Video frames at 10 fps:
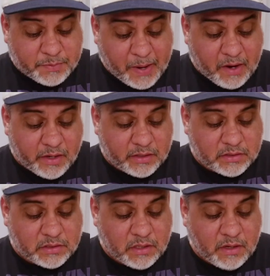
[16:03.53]

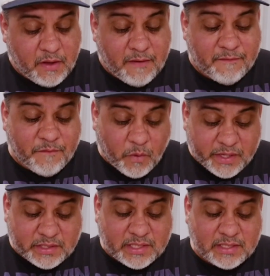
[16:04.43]
parents'
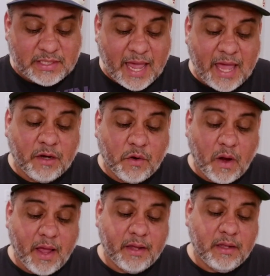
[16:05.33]
voices and
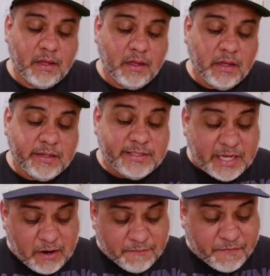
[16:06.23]
cried,
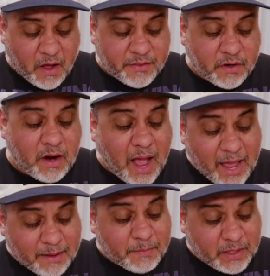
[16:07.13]
"Dear father, I
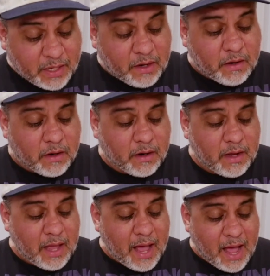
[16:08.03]
am here.
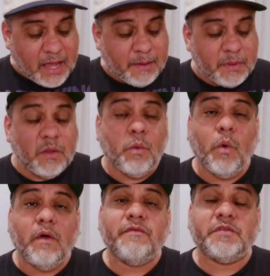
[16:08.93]
I am in the
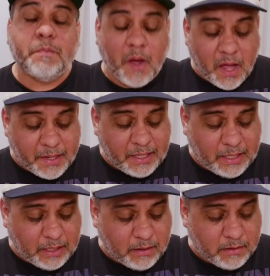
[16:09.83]
wolf's
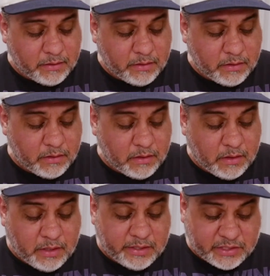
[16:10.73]
body."
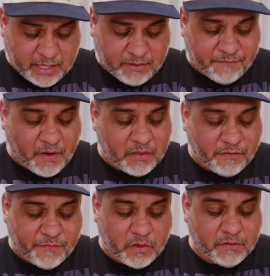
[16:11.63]
Said the father,
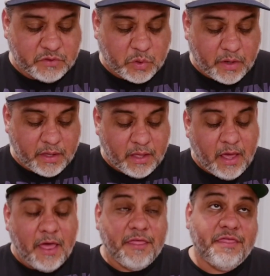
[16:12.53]
full of joy,
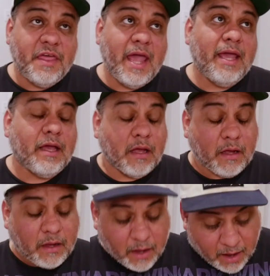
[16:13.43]
"Thank
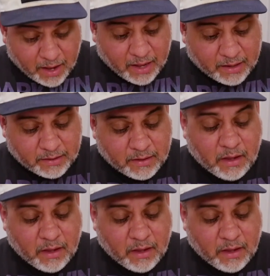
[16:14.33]
God,